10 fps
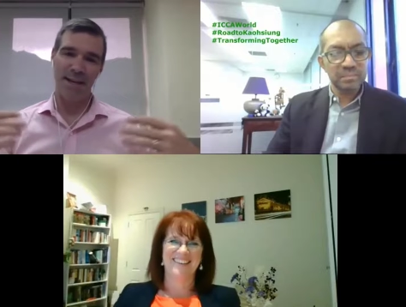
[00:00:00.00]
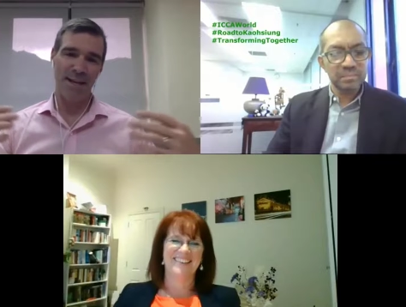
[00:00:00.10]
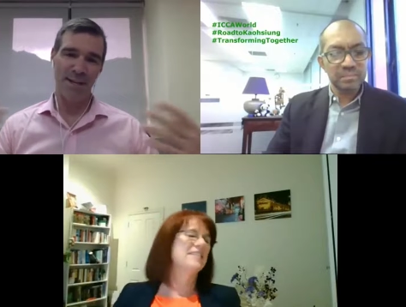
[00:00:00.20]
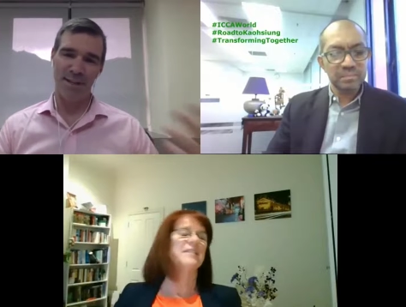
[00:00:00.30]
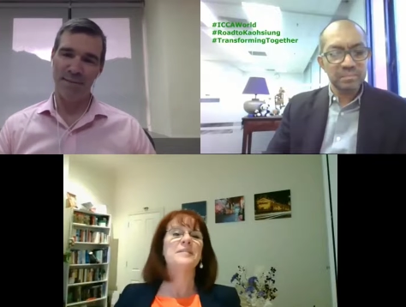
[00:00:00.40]

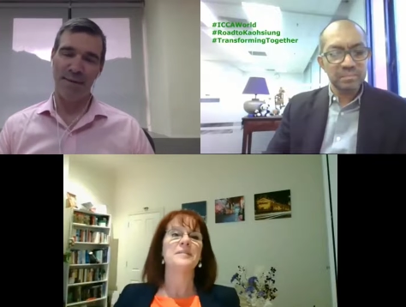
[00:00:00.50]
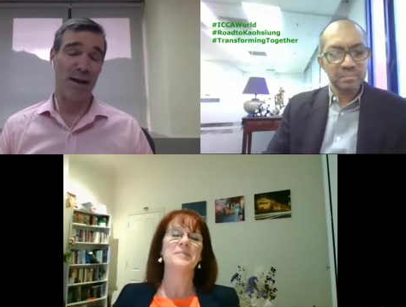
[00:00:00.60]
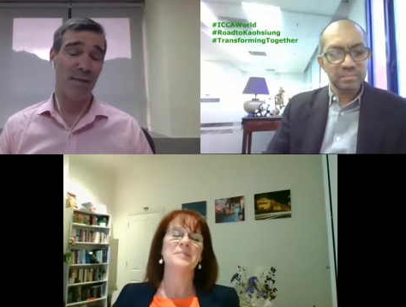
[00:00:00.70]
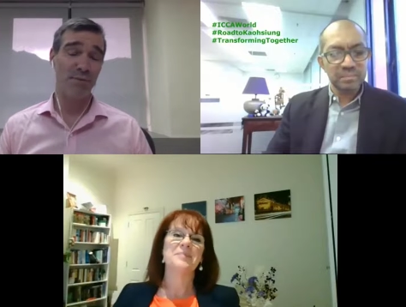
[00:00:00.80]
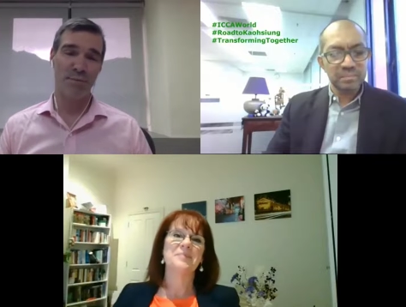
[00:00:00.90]
Speaker 1: it, they've been
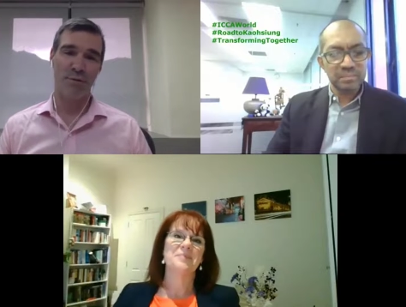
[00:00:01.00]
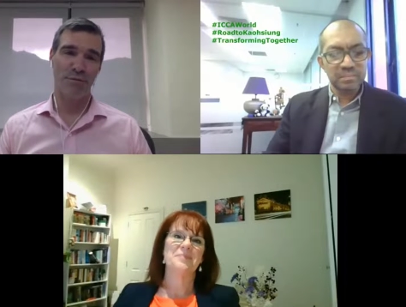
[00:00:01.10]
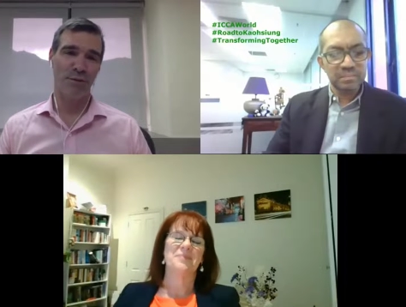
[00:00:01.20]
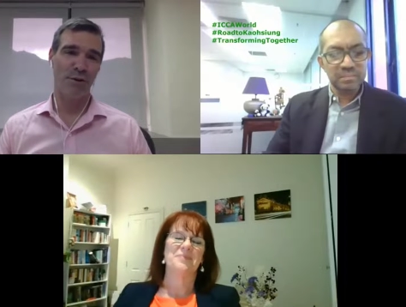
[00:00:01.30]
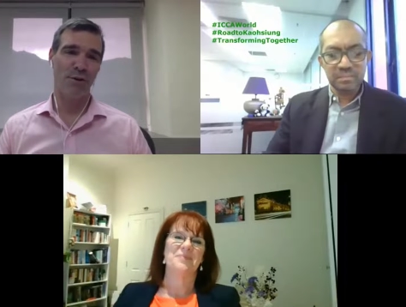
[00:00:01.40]
comfortable for a
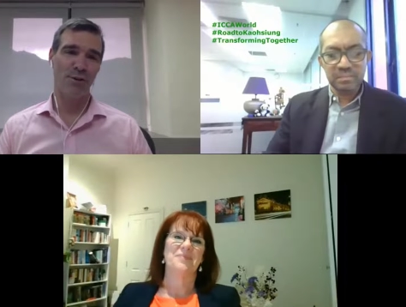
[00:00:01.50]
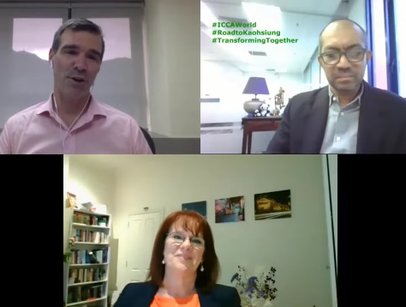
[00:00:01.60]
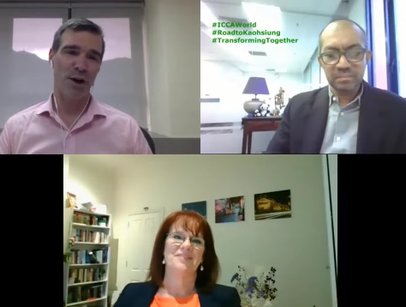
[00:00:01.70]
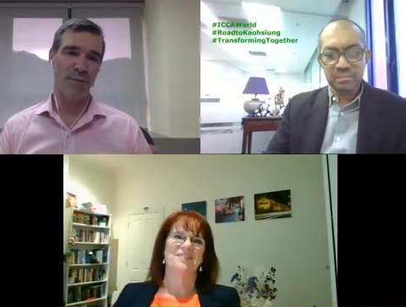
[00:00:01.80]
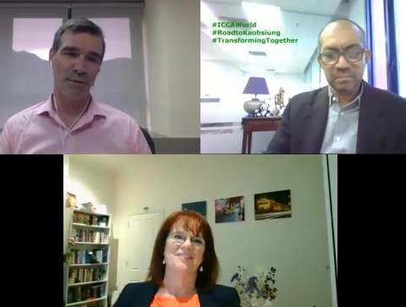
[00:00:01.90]
long
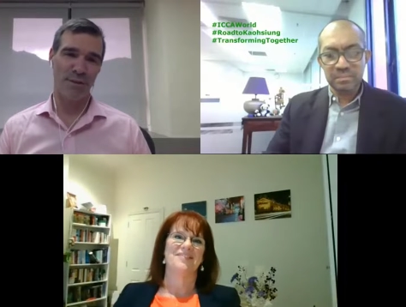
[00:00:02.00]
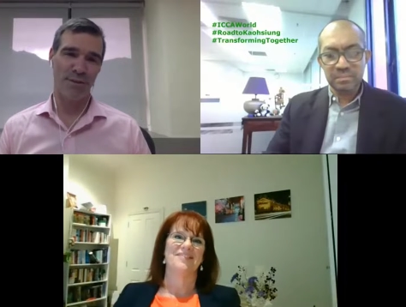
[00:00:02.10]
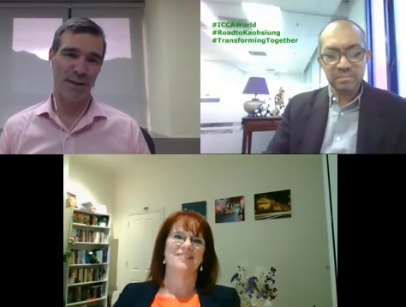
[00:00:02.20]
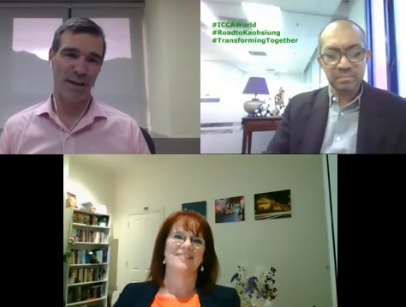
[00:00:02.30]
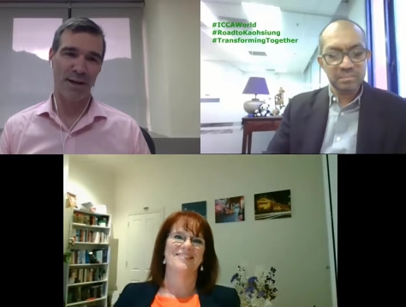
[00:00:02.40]
time with
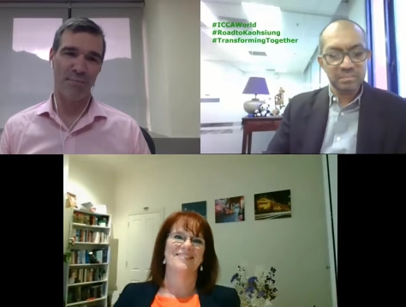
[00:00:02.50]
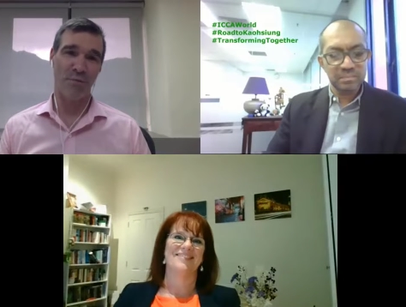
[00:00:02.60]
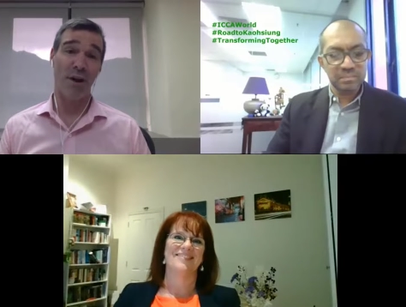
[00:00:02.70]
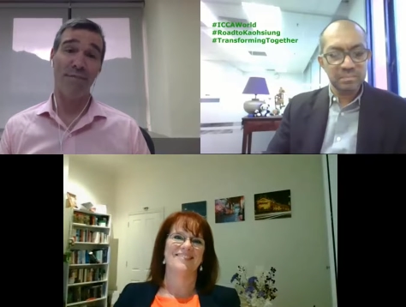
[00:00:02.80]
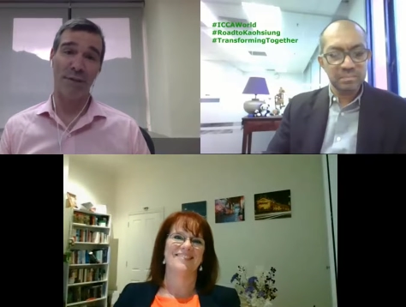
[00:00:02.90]
uh,
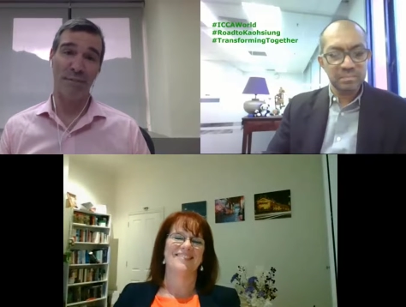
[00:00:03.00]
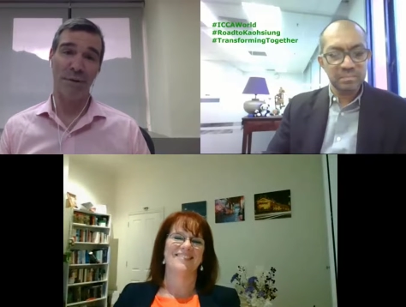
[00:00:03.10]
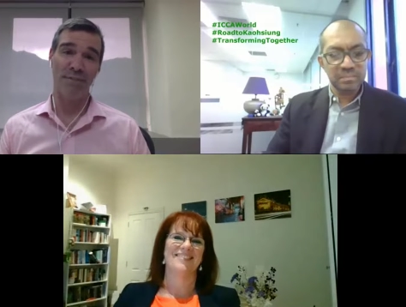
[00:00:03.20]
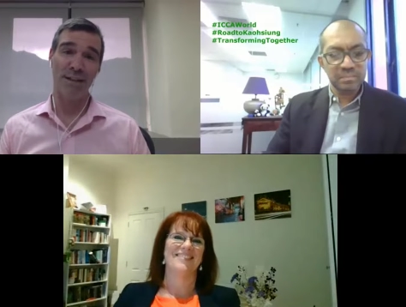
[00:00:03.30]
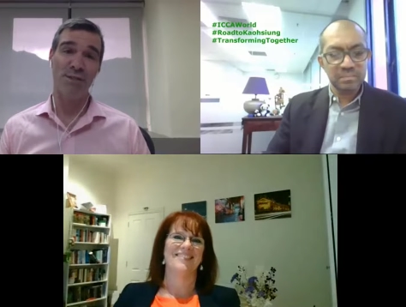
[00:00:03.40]
profitable
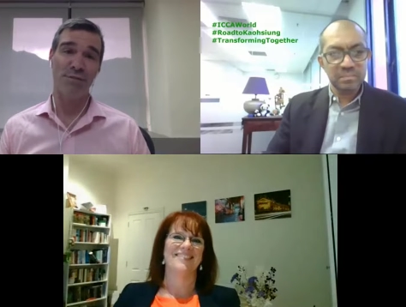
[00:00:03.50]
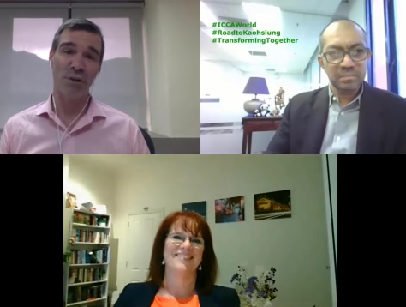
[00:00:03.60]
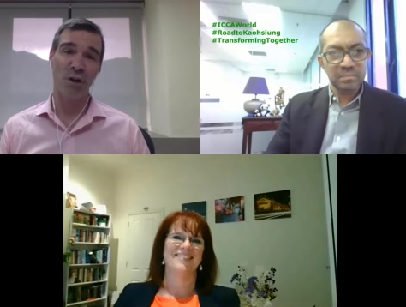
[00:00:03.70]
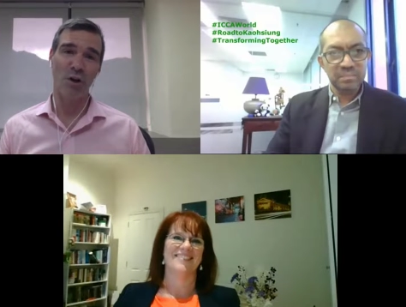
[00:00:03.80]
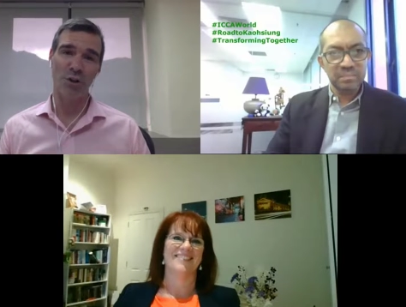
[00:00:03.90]
events for a
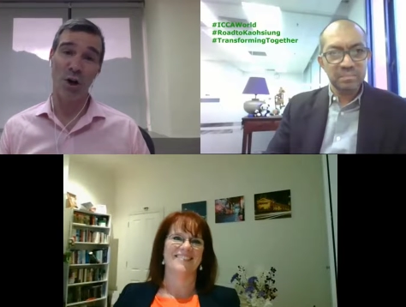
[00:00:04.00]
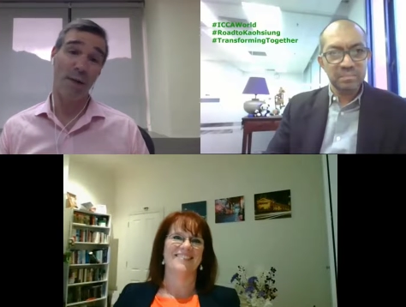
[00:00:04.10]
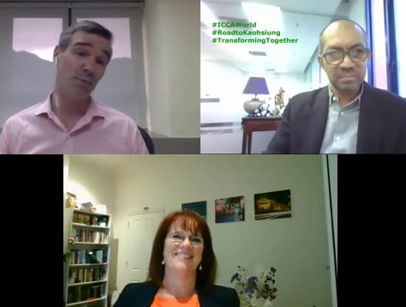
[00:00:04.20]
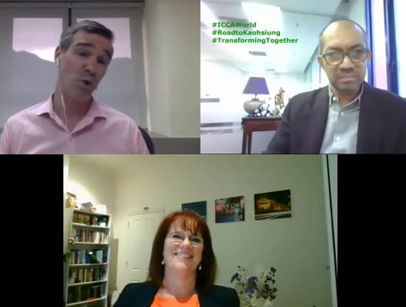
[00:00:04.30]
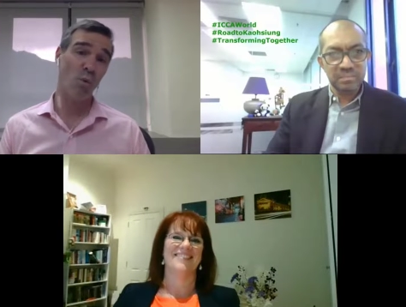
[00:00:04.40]
long time.
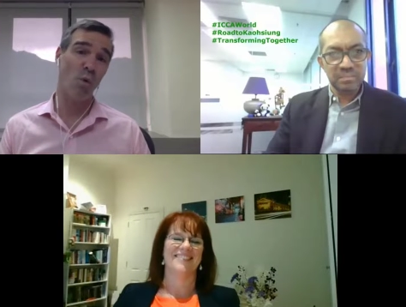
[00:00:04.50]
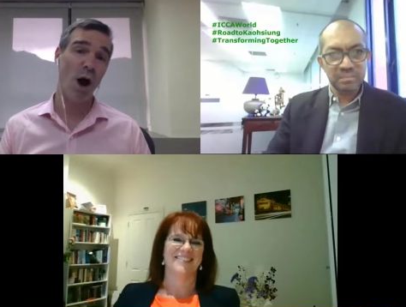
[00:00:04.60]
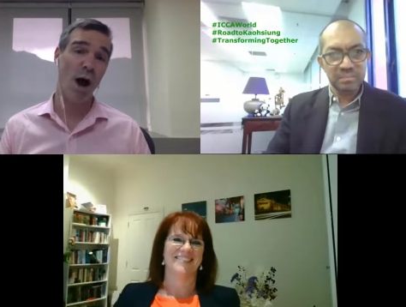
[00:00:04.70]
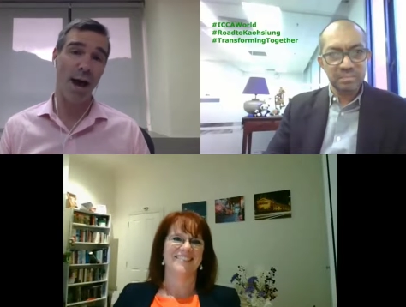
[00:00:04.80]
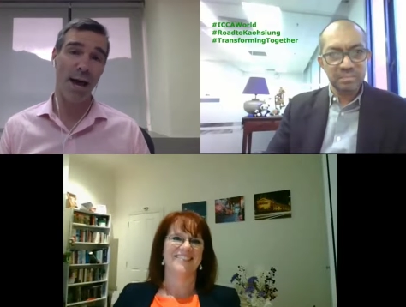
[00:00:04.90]
So
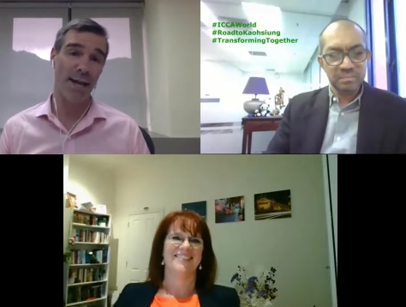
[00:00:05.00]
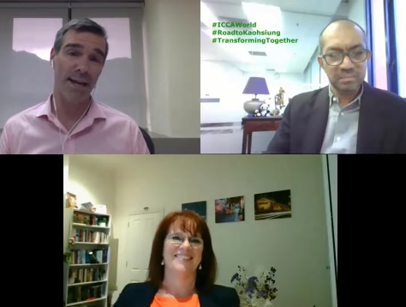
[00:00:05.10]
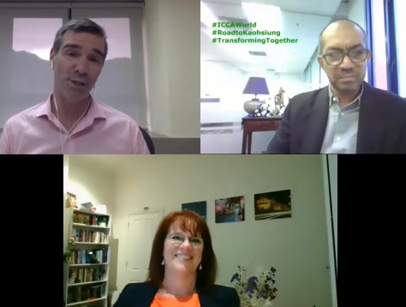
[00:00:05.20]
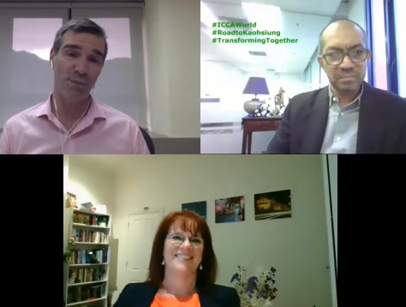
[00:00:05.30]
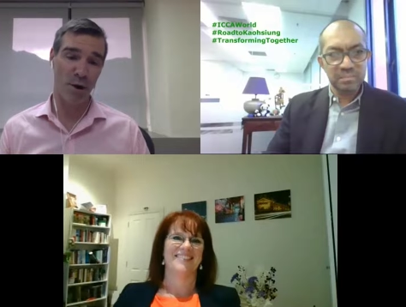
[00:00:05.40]
why
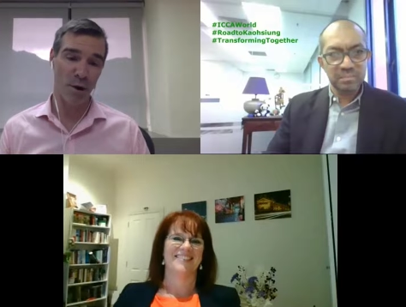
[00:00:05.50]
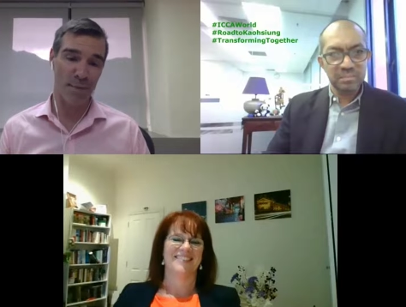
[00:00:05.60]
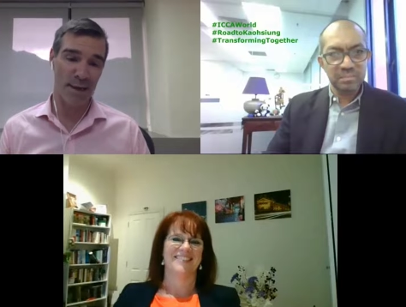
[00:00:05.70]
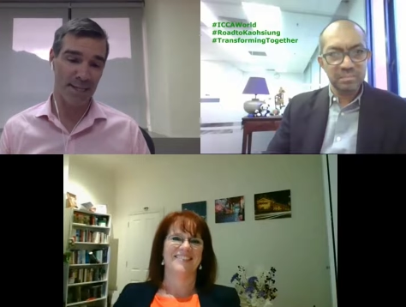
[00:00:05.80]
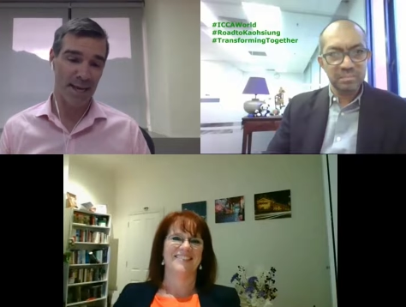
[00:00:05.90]
experiment?